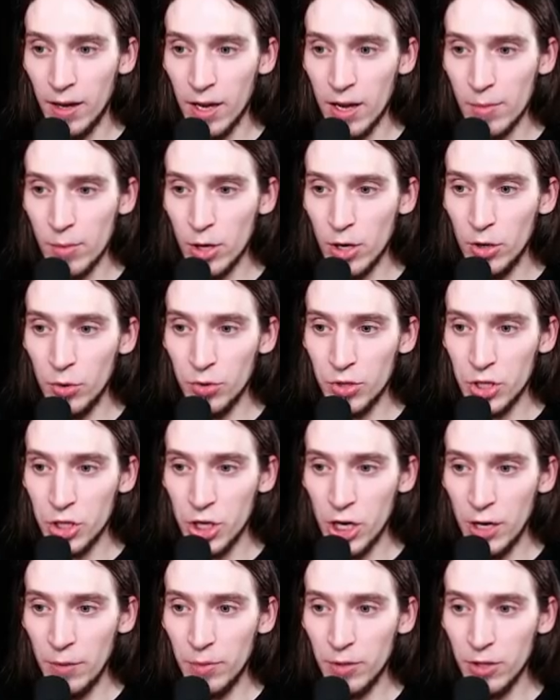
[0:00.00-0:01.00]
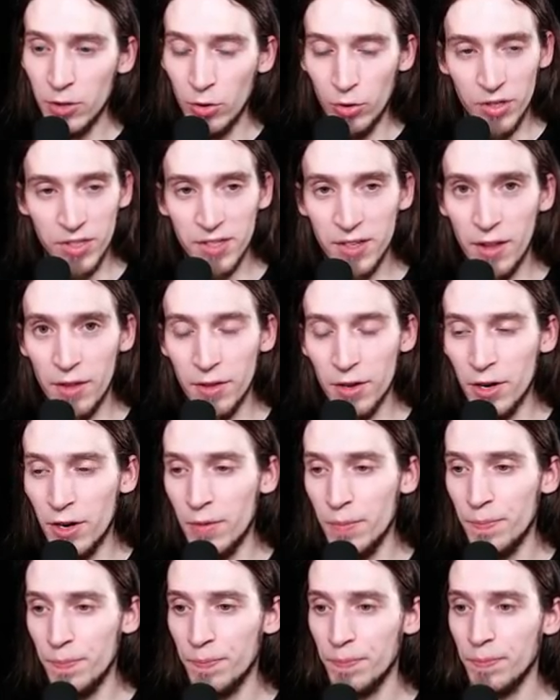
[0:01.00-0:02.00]
I'm going to use shaped noise
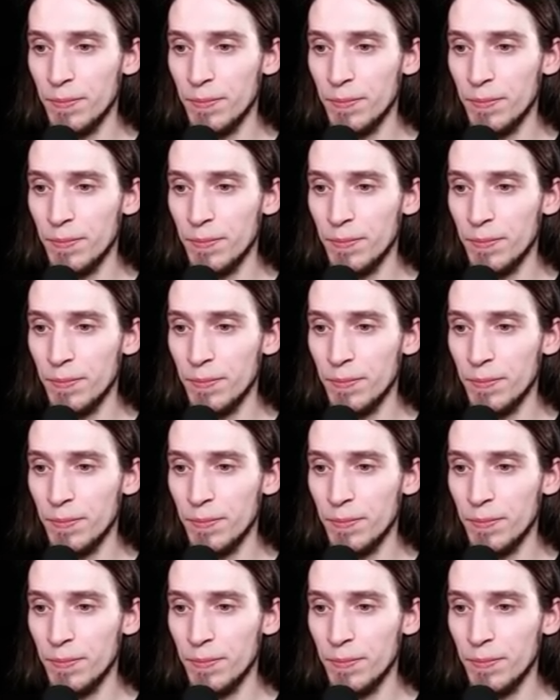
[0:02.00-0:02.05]
dither.